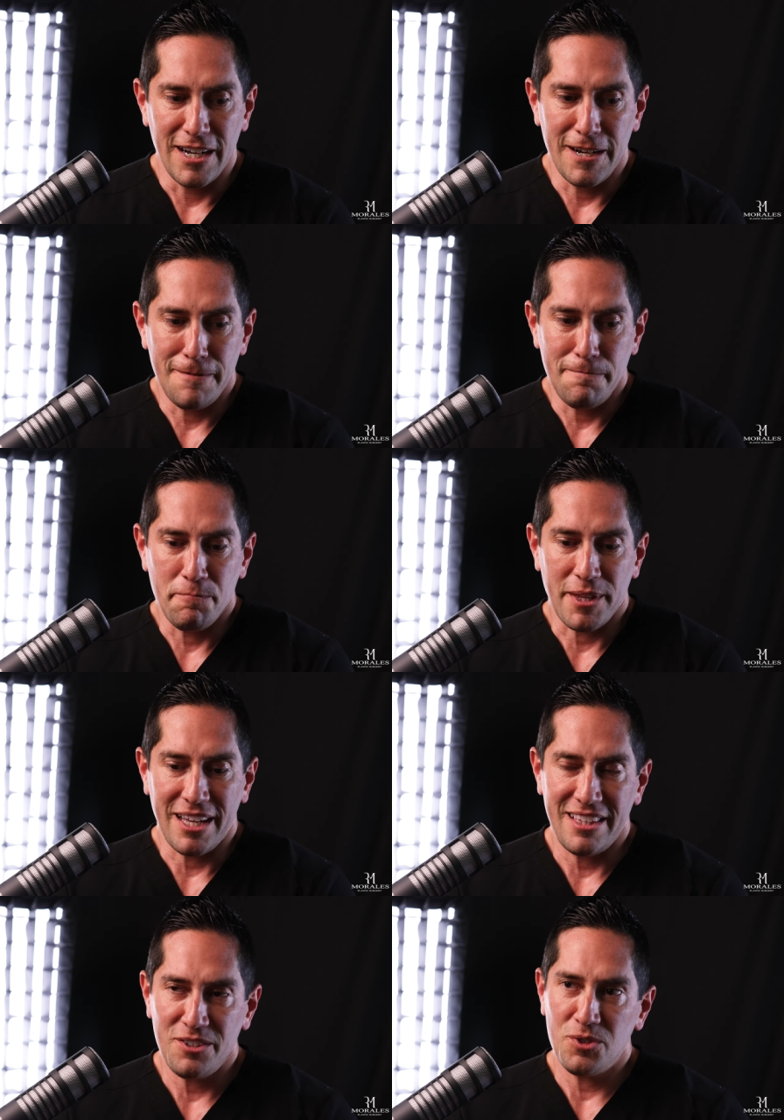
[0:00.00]

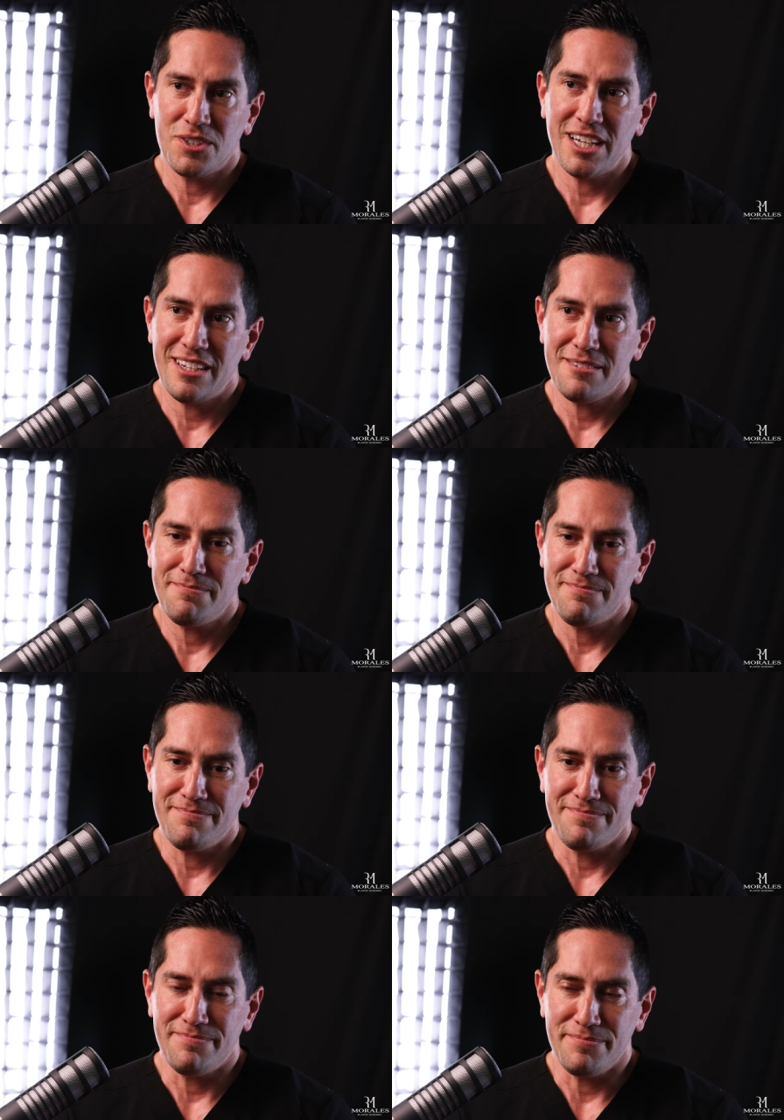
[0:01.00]
I think you just gotta,
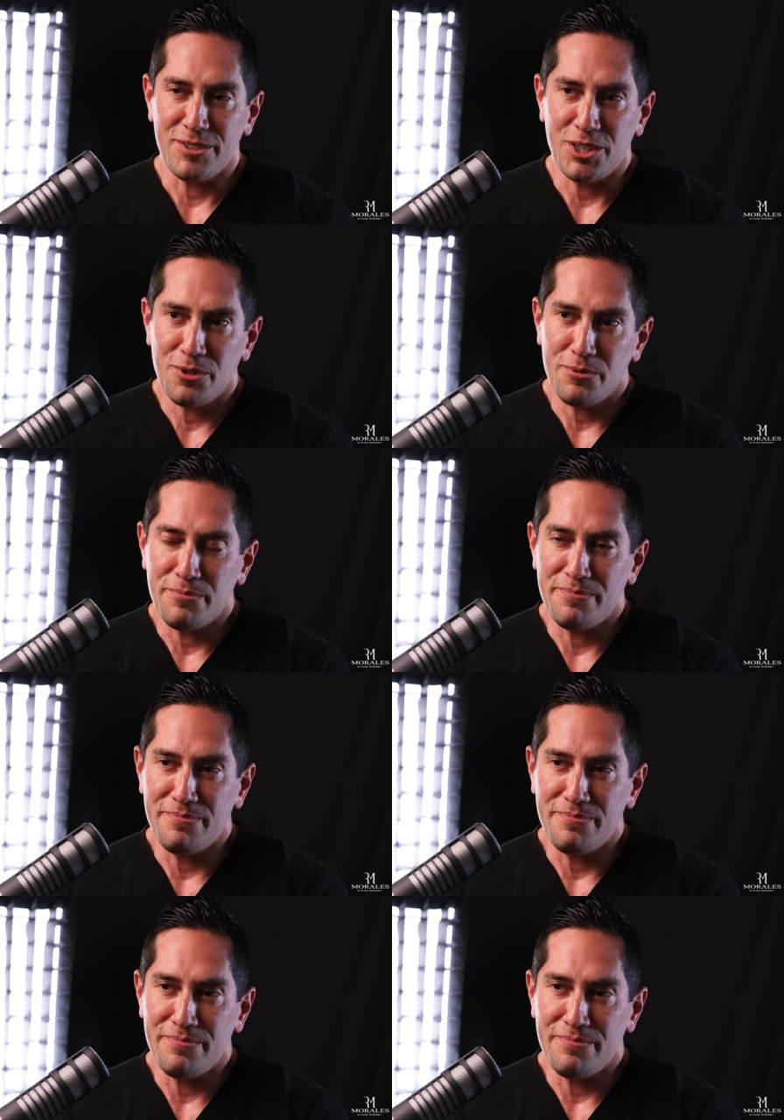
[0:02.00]
you know,